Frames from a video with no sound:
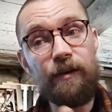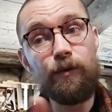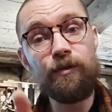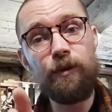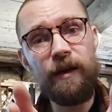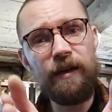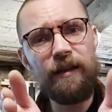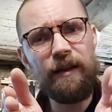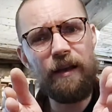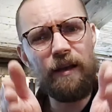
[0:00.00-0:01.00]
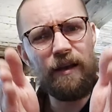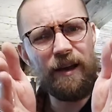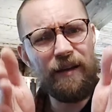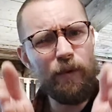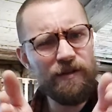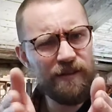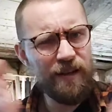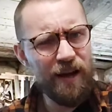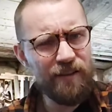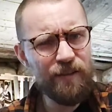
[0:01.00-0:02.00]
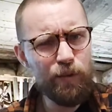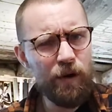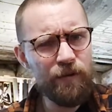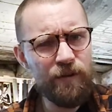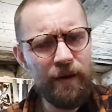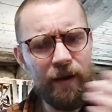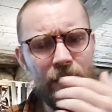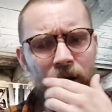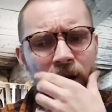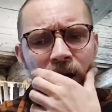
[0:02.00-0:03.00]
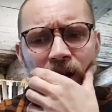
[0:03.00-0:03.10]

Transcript: And also it kind of works as a cut as well somehow.